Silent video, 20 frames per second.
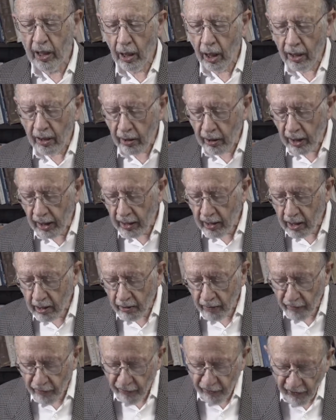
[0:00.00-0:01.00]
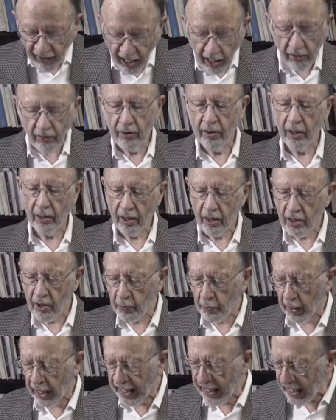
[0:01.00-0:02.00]
utterly confound us
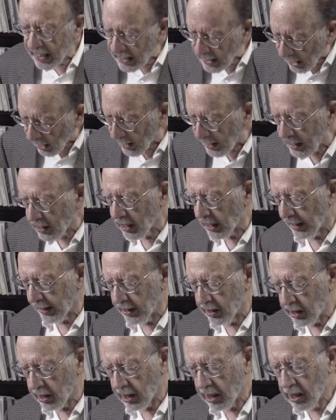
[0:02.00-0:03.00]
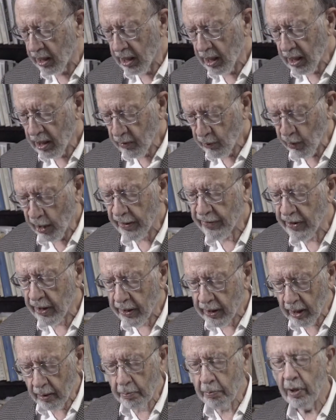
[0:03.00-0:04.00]
by annihilating rather
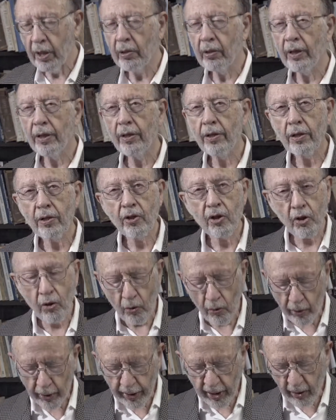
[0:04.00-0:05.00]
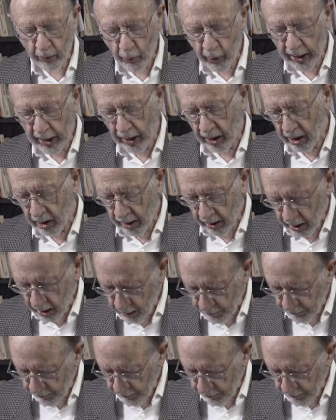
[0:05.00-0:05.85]
than merely distorting reality.